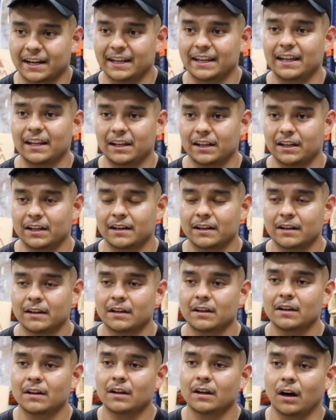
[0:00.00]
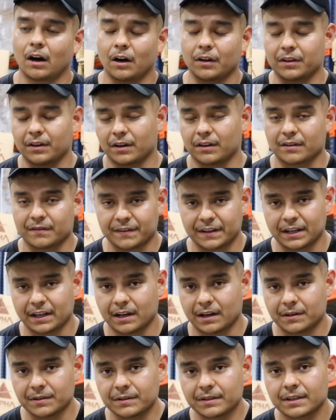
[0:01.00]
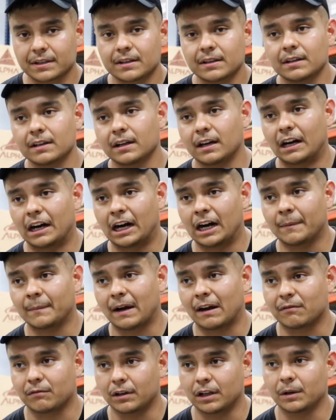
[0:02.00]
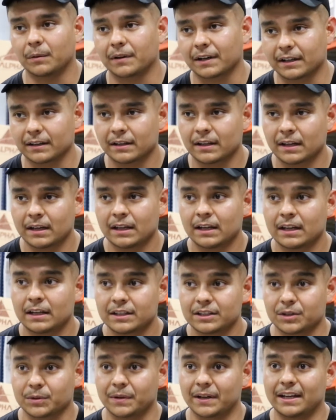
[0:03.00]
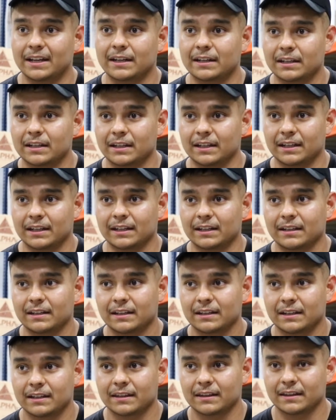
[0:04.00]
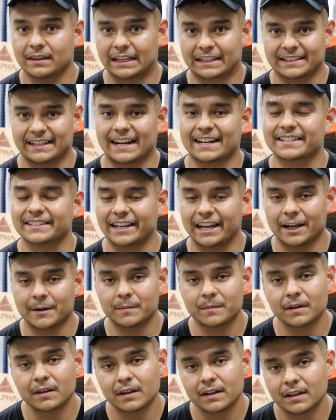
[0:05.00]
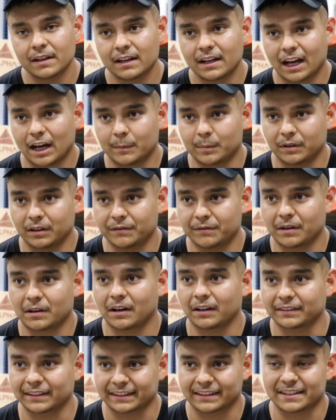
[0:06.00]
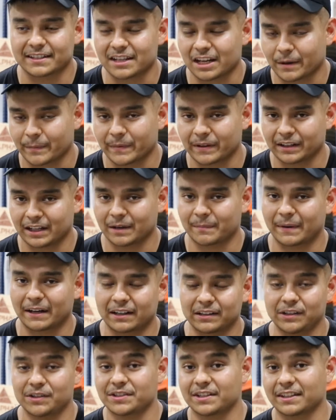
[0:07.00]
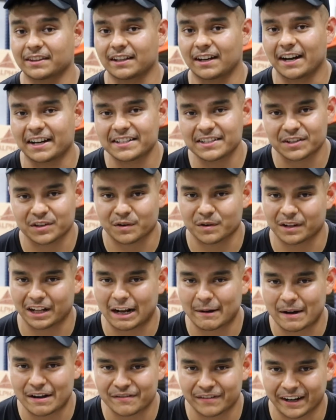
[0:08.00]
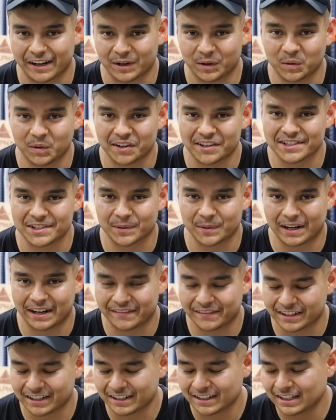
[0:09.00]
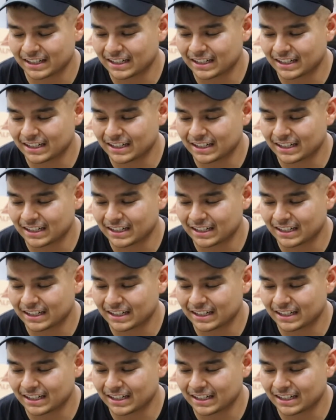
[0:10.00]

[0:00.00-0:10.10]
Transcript: of ended all the other videos, I really wanted to end it the exact same. I believe we called like the segment like my closing thoughts or like my final words or whatever.